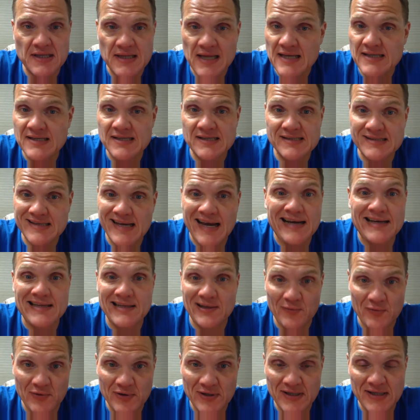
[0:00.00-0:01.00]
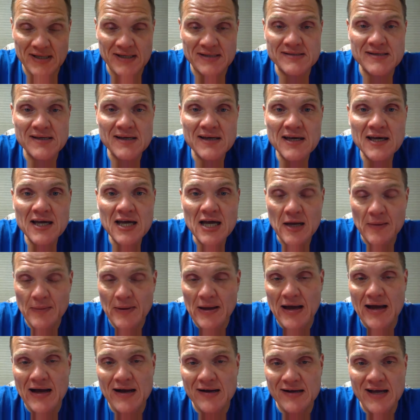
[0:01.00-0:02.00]
and that's exactly what it is,
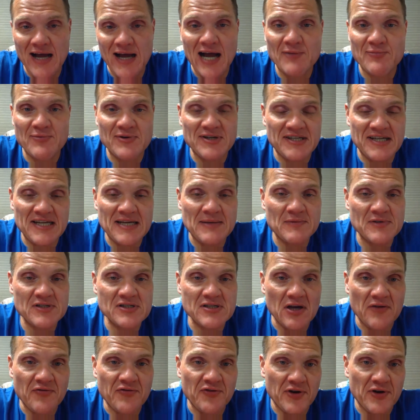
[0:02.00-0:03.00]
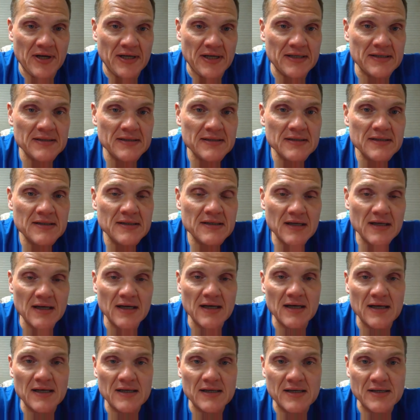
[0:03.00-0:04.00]
about how God redeems suffering.
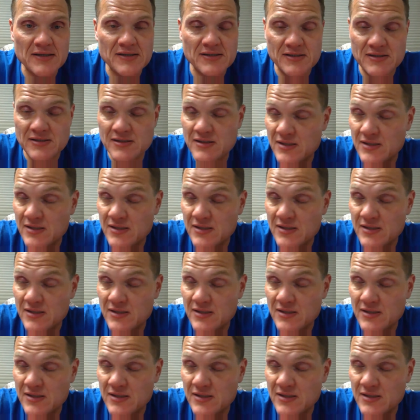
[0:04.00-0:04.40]
Because